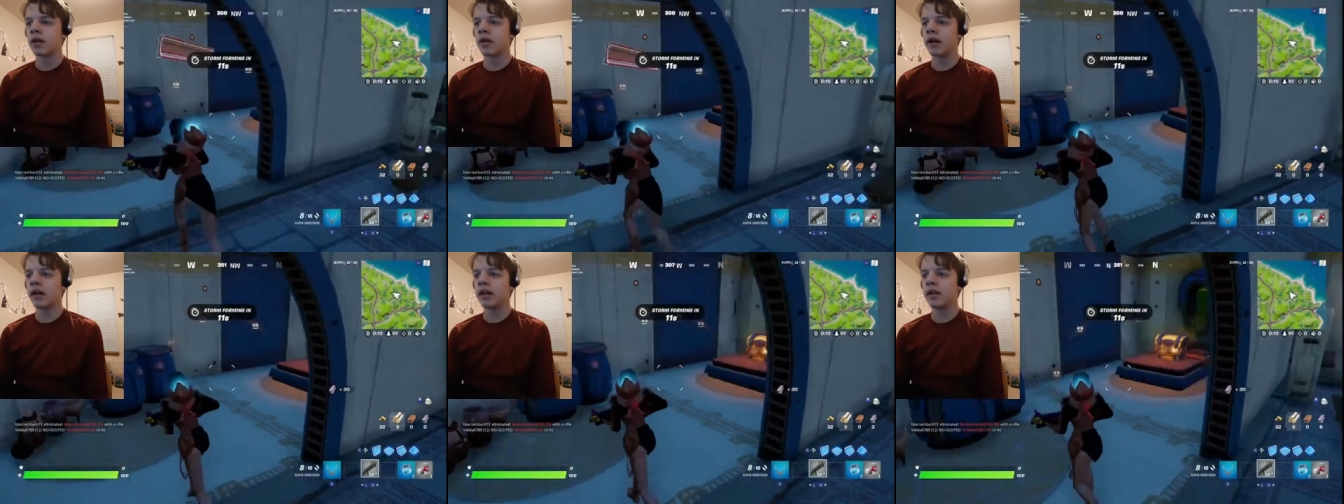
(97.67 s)

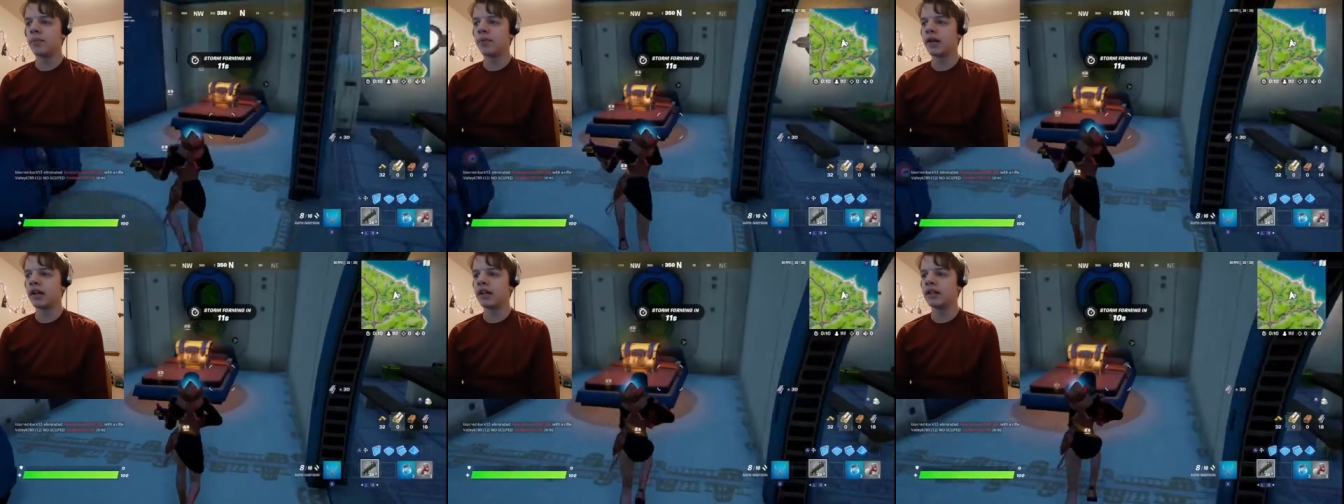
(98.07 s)
I need to
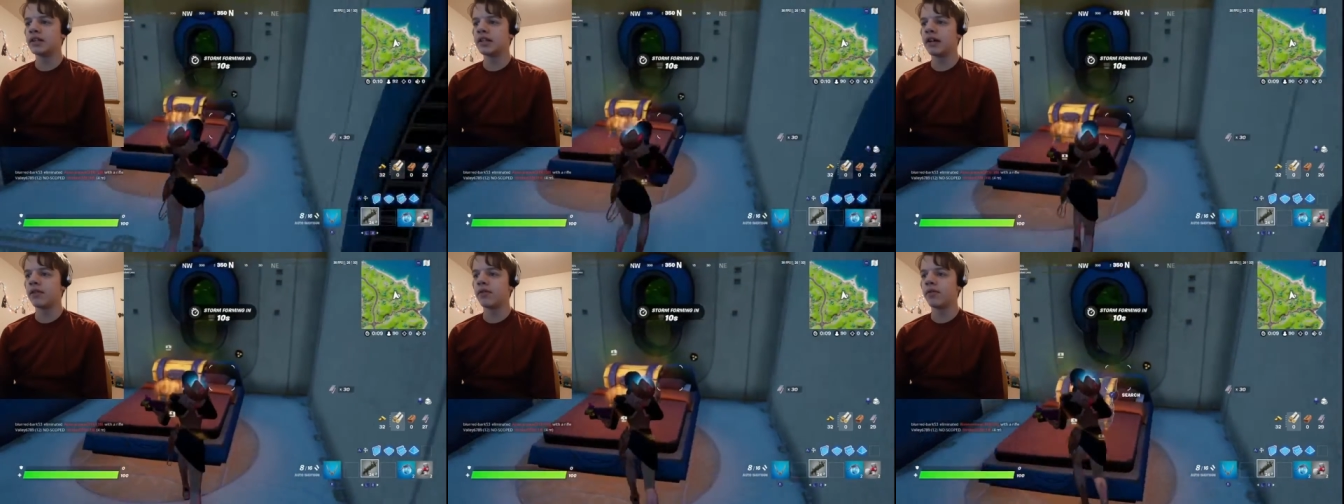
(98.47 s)
plan
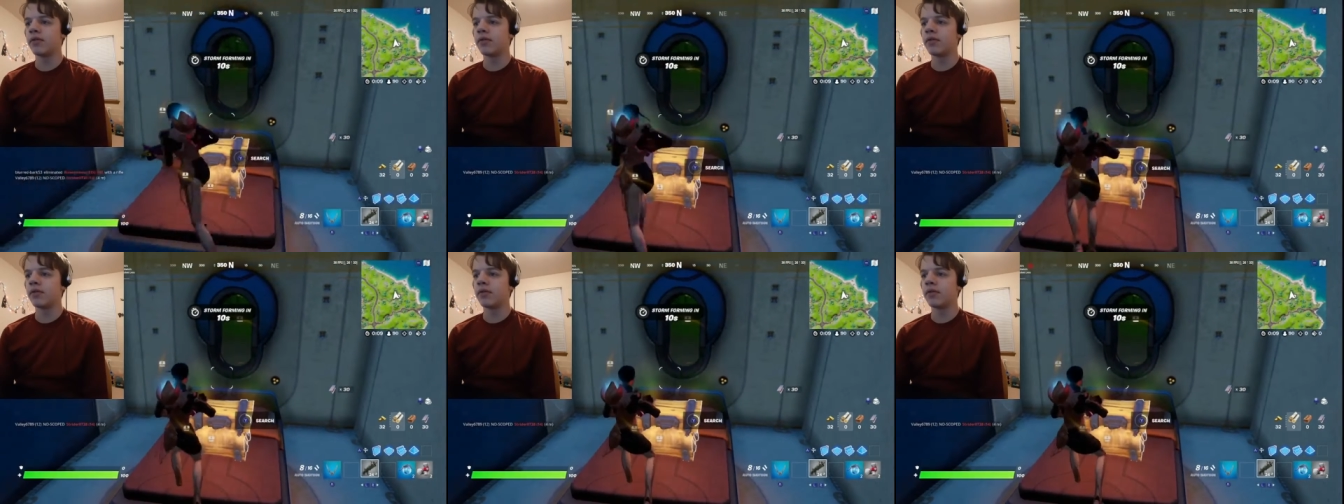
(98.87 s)
this out
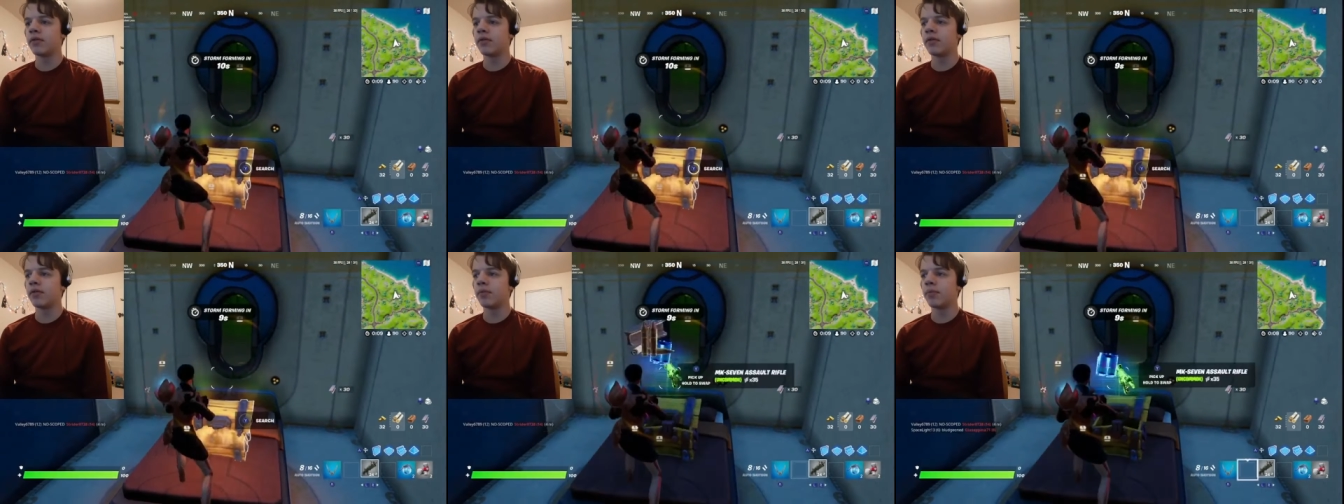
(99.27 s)

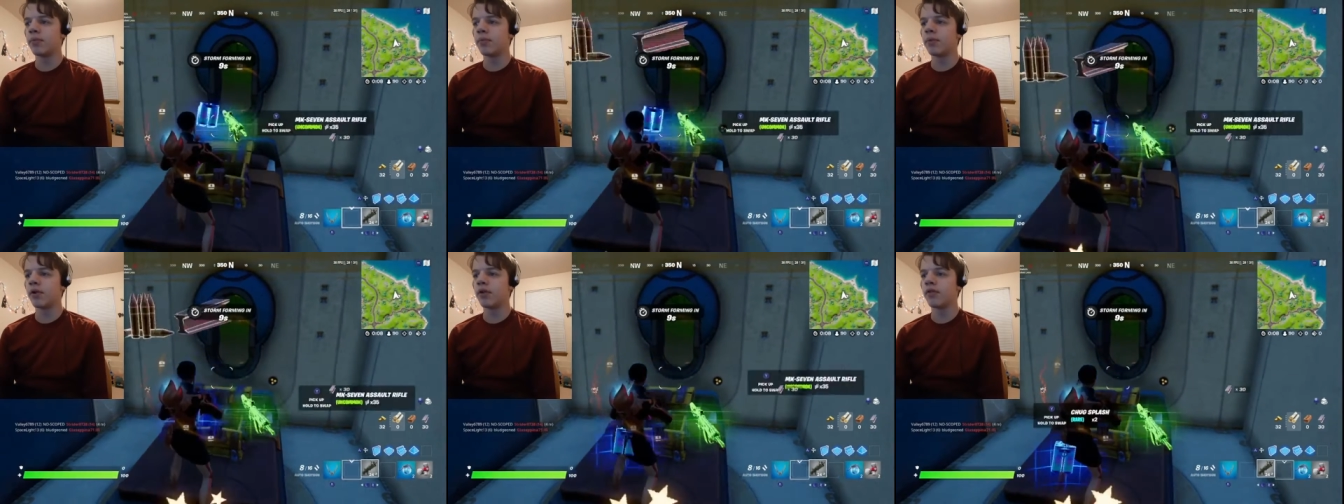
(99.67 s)

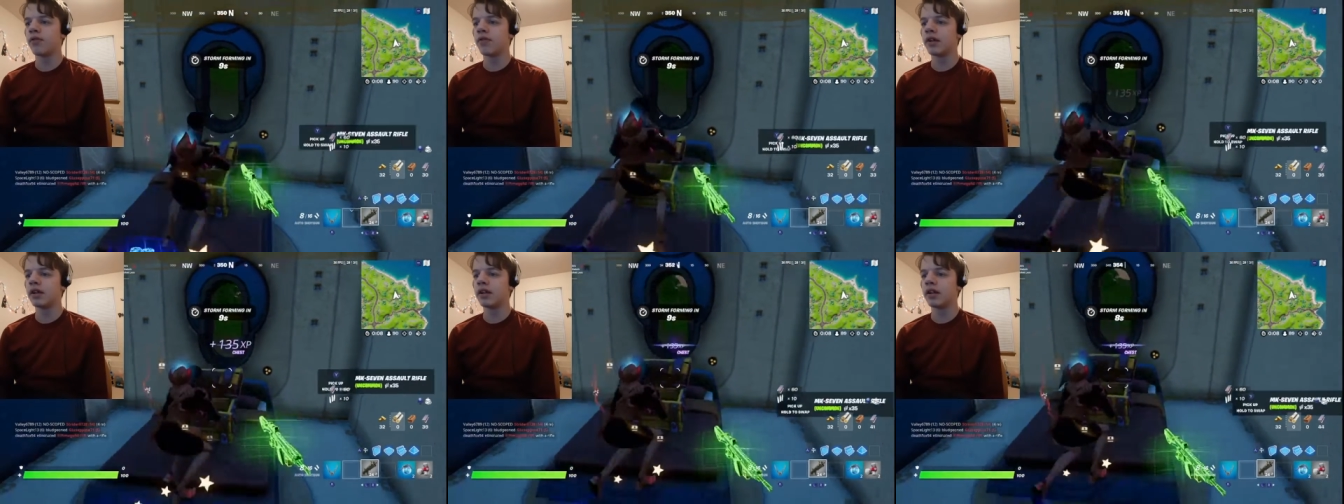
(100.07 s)

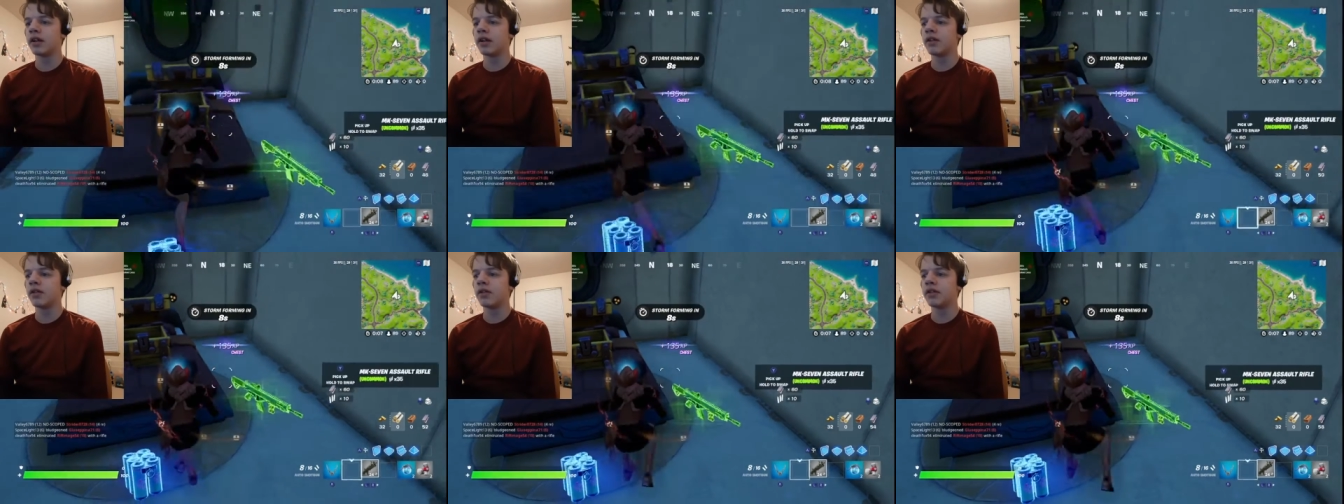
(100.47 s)
perfectly
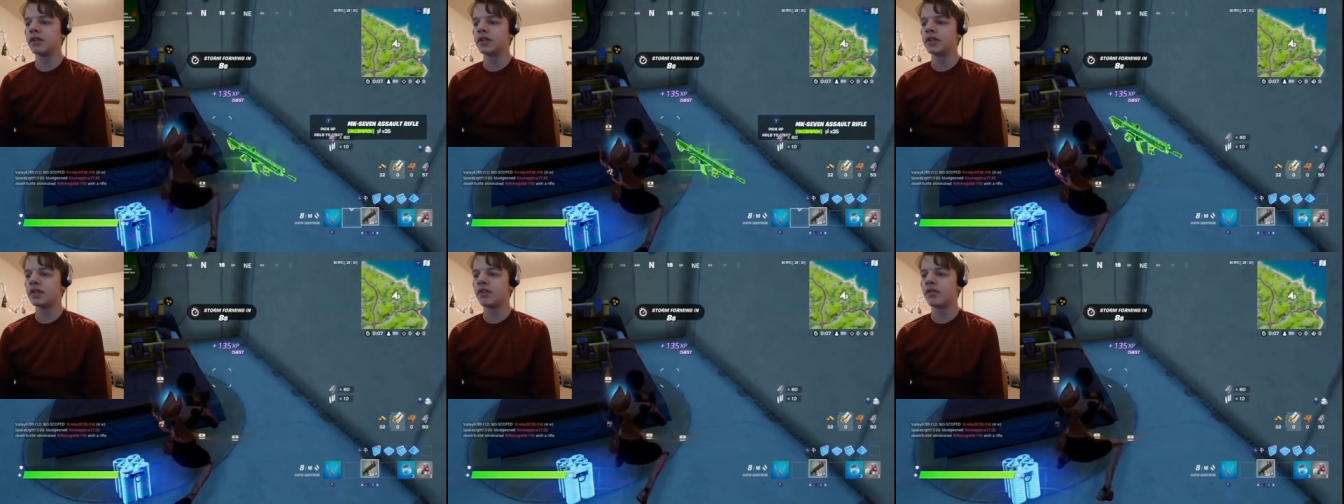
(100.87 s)
or
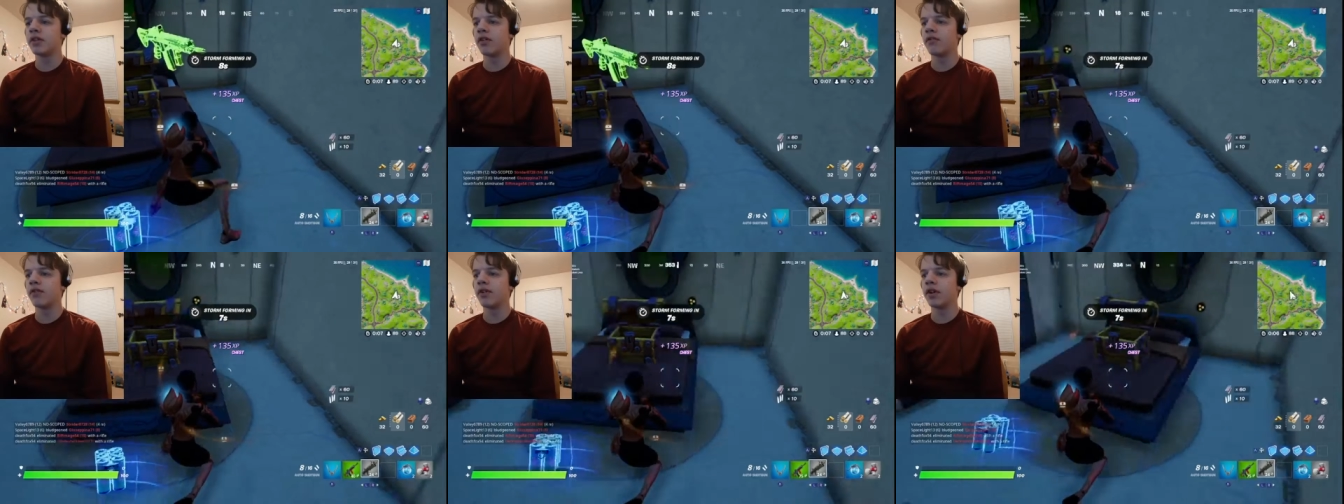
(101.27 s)
else it'll
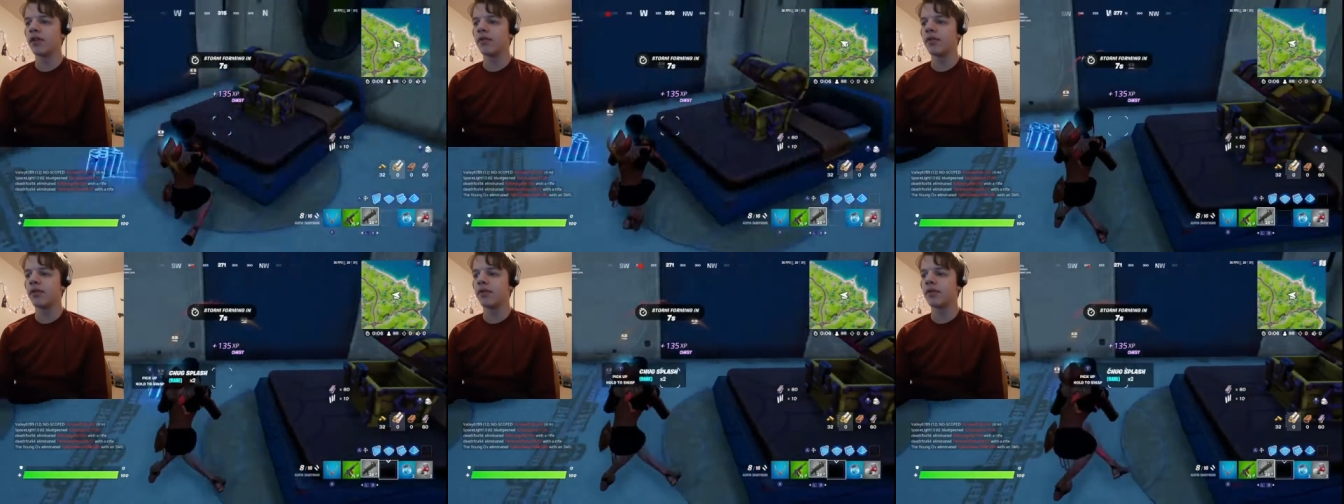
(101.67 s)
go very
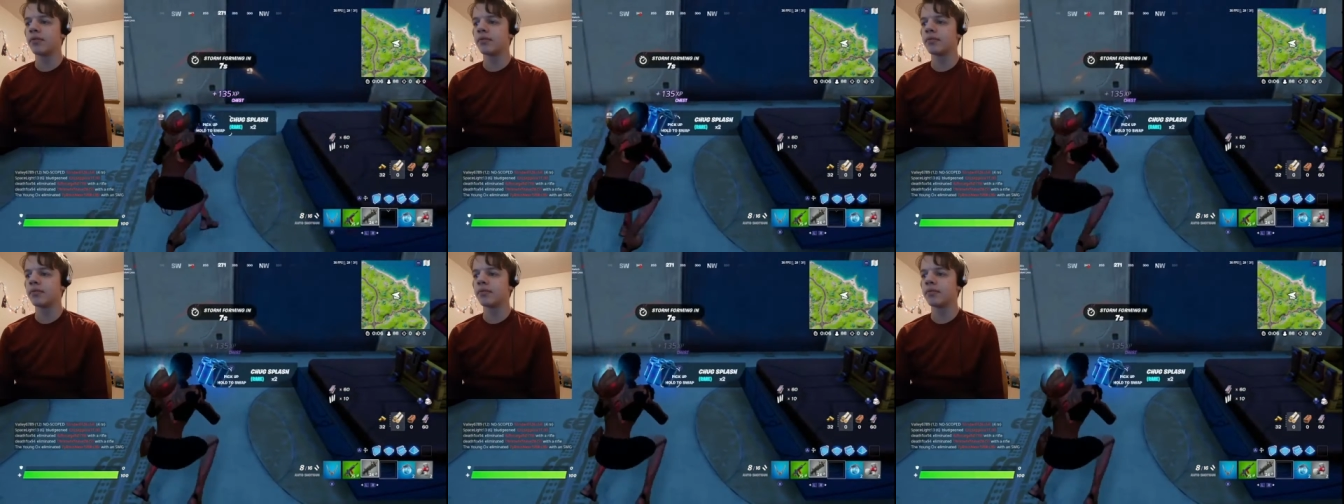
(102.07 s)
wrong.